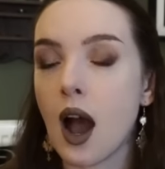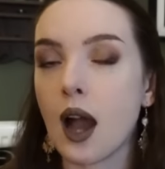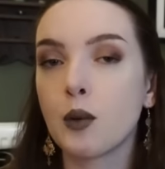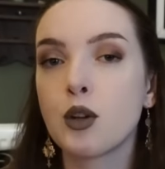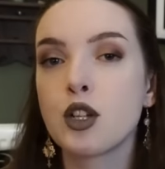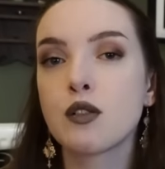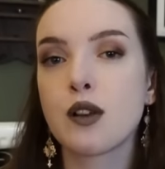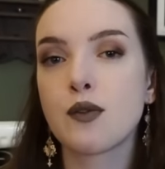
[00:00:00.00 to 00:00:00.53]
I
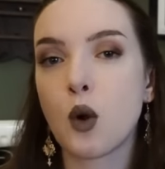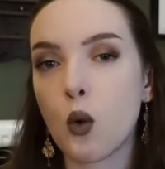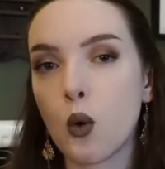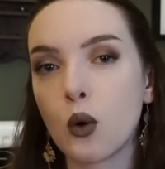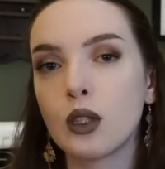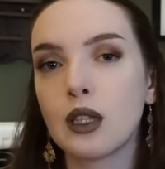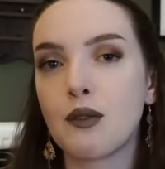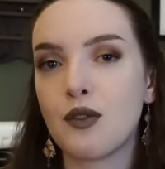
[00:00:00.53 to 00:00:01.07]
wonder if
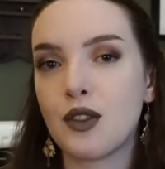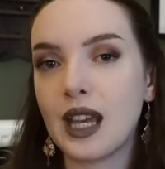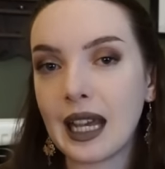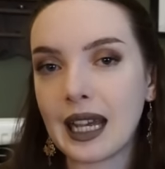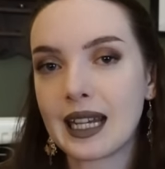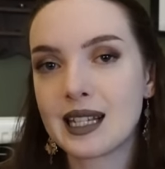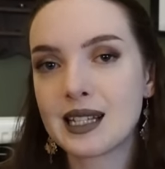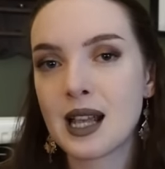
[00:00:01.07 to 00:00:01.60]
all of
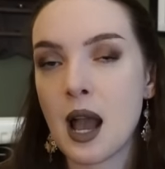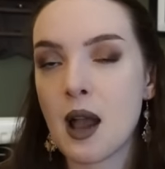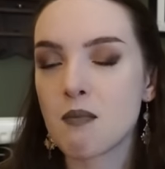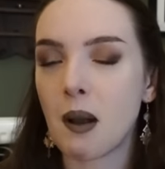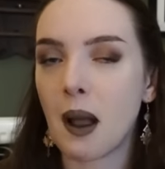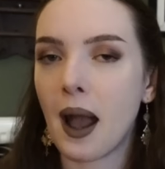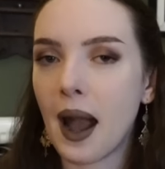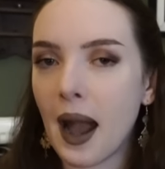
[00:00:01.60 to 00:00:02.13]
this
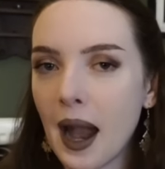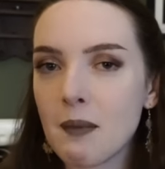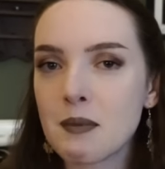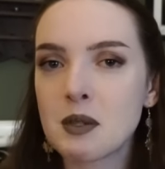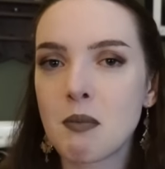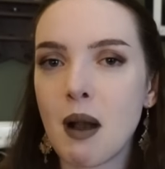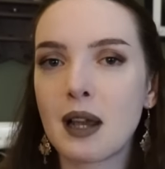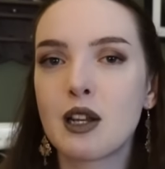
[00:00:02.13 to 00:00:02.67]

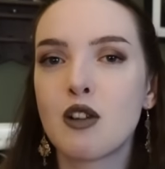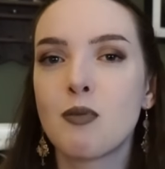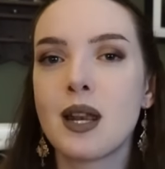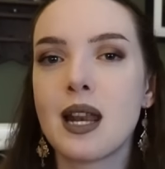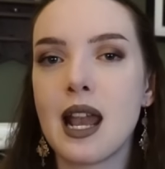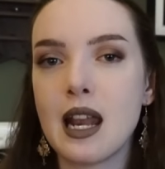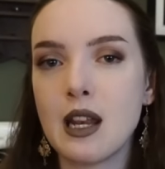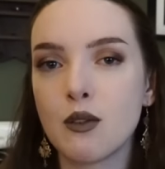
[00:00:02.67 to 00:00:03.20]
perhaps might have
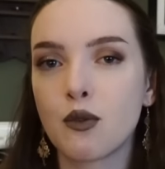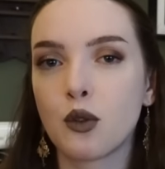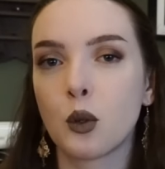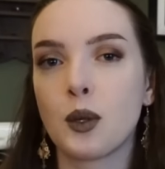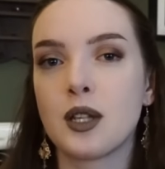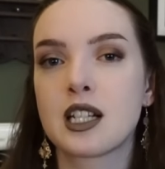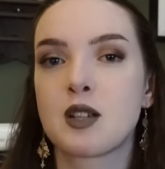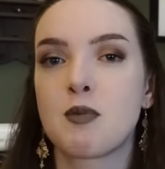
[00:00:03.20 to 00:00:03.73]
been
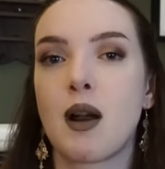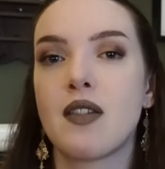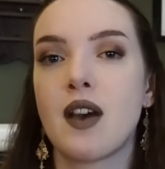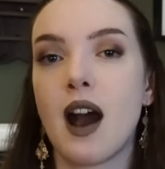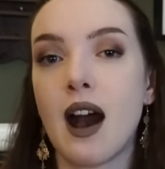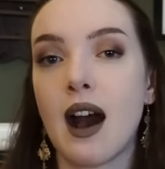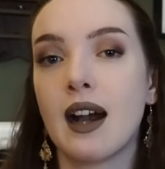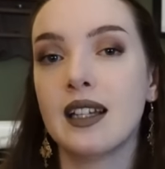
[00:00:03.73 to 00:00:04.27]
influenced by the
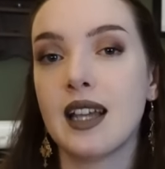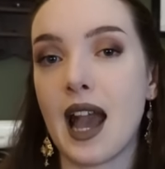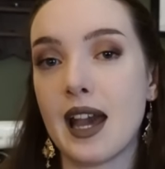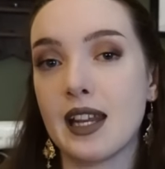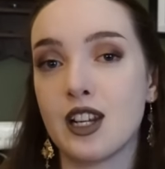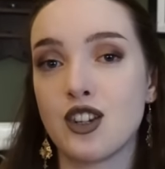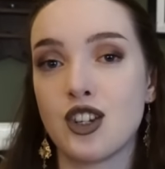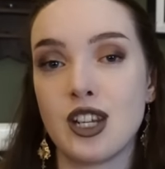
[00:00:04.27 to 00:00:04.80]
high
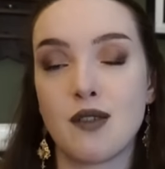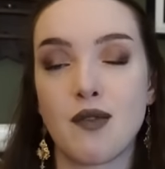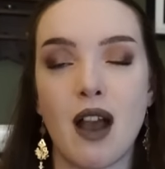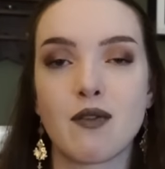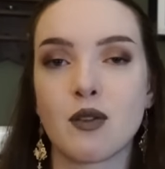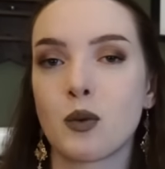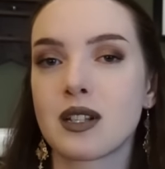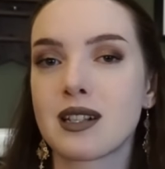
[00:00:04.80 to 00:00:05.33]
energy of
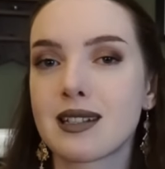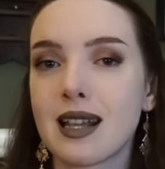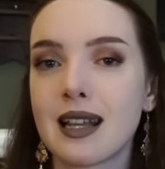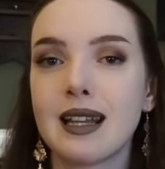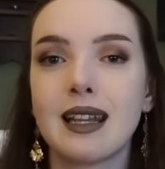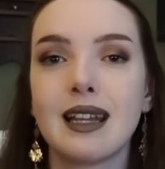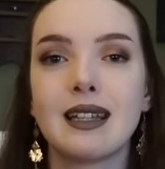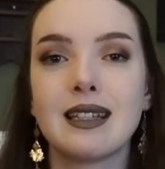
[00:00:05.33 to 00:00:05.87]
everyone
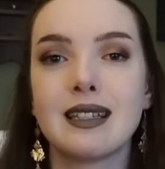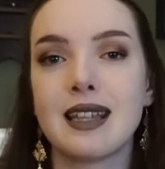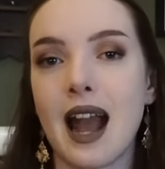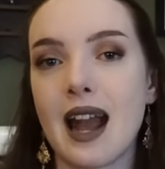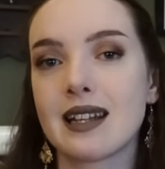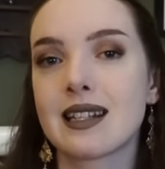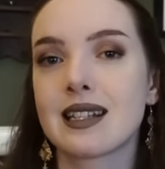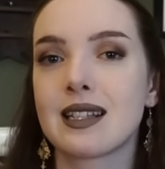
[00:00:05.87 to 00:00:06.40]
singing,
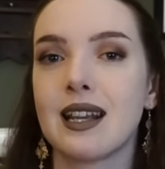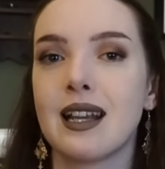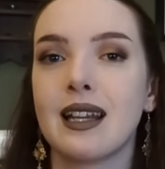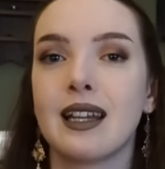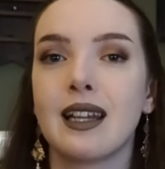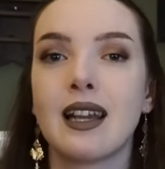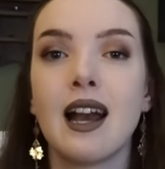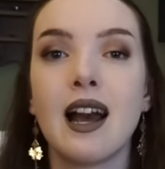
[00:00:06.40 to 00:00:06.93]

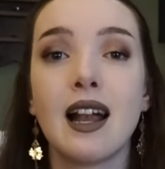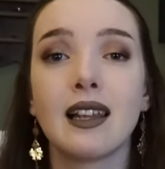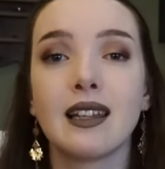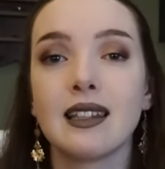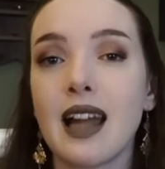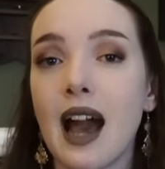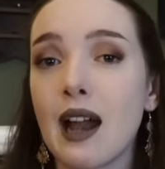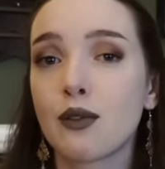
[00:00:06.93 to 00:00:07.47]
dancing,
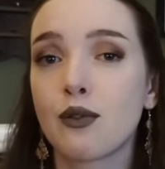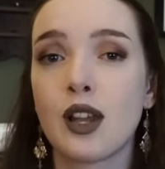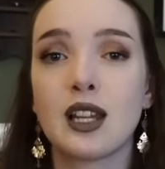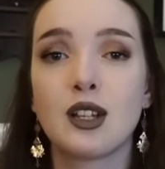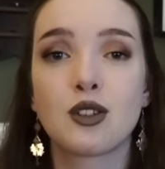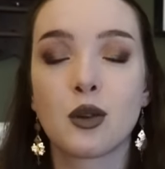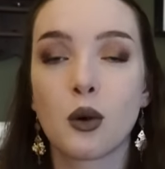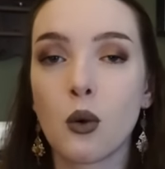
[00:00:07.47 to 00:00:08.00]

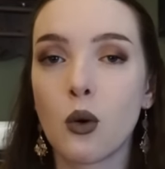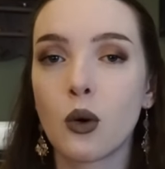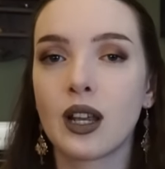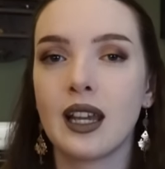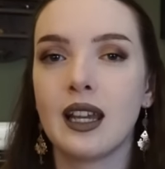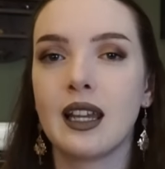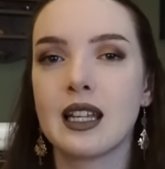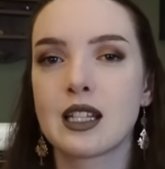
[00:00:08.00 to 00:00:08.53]
laughing,
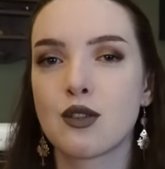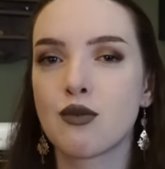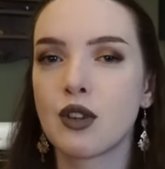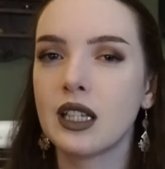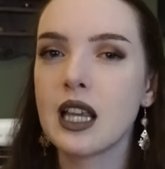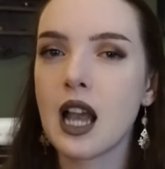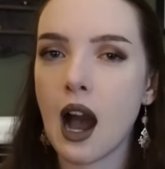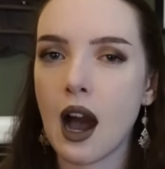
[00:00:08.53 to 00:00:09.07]
talking. It's a
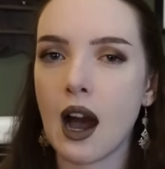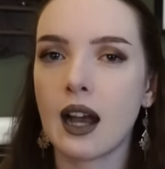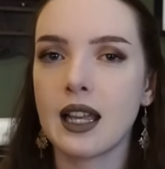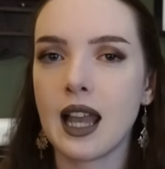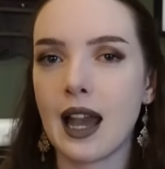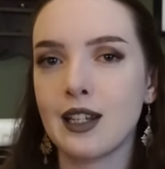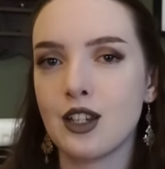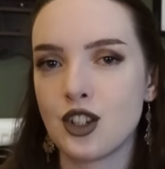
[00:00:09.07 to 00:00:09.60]
really high
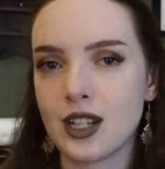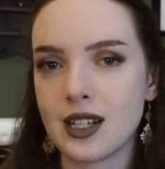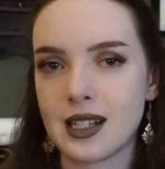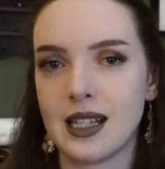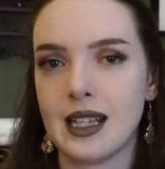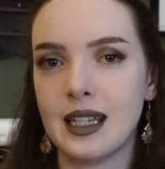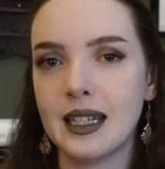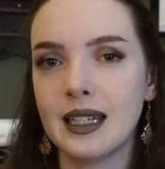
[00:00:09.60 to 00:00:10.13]
energy
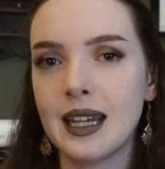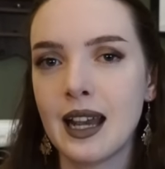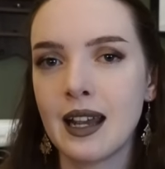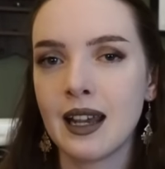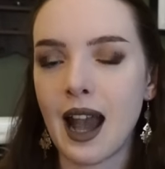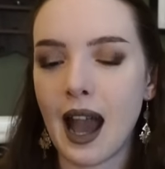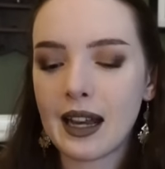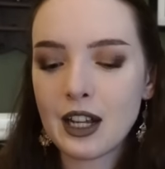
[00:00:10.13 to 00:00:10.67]
scene,
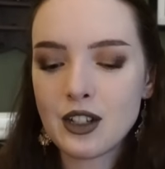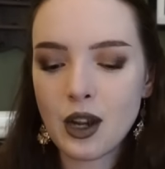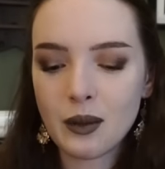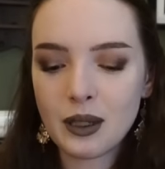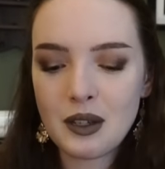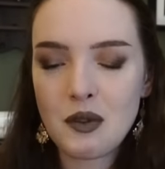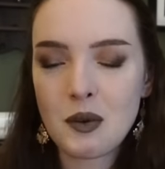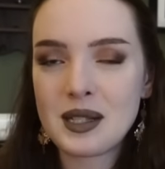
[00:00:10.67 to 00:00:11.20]
and I don't
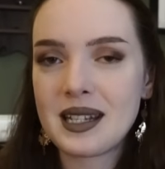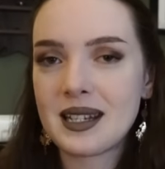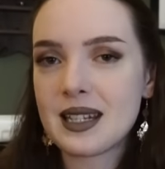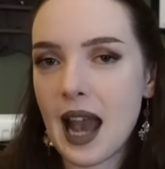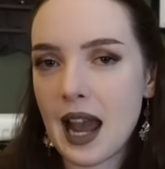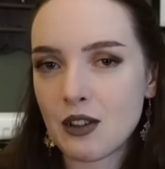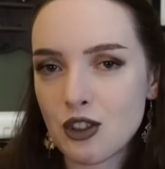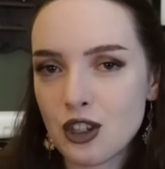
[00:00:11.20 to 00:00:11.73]
know if it was
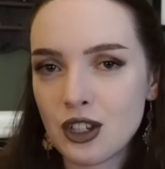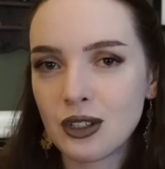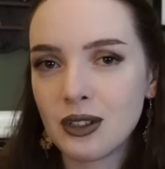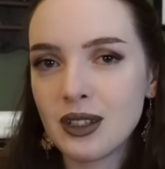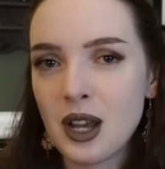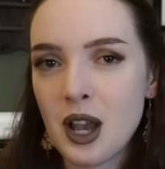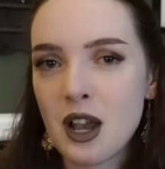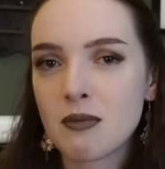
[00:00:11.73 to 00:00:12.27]

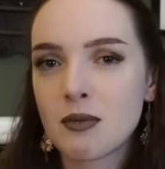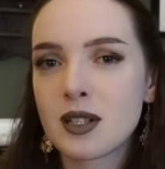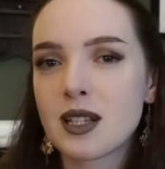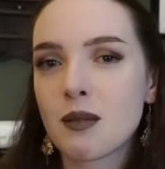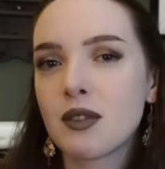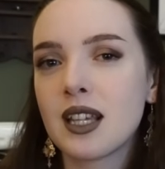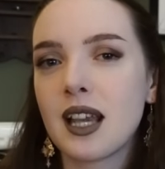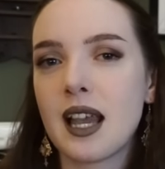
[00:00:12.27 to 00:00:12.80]
intentional, but
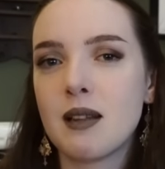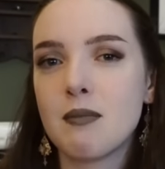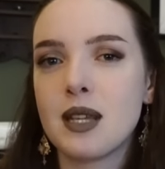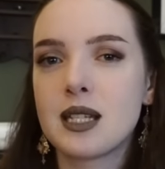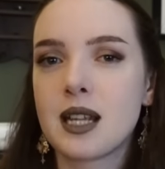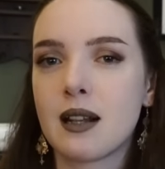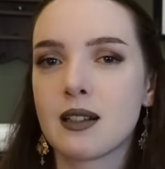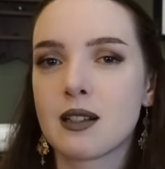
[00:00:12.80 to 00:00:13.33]
something in
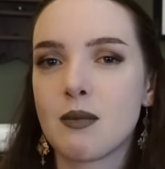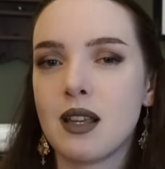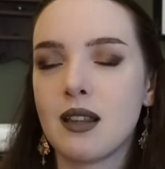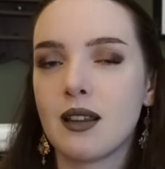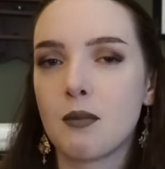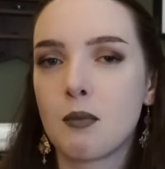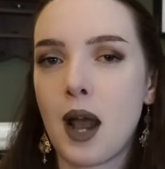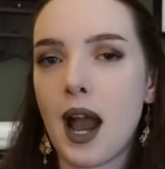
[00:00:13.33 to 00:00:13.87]
me tells me
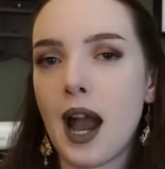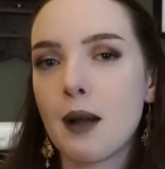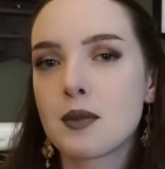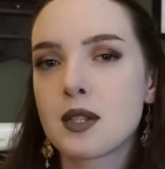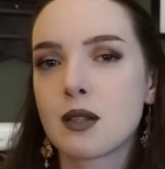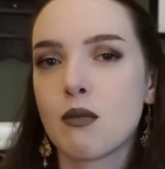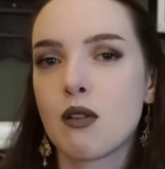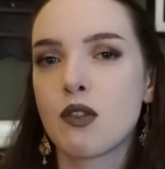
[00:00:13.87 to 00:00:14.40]
that perhaps
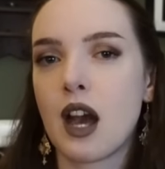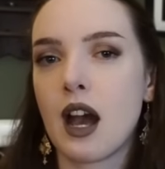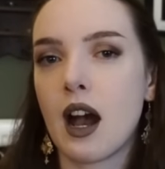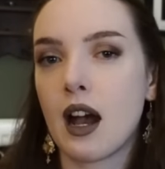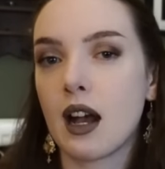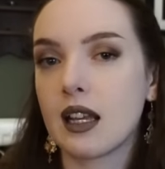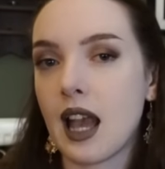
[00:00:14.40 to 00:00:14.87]
some of that high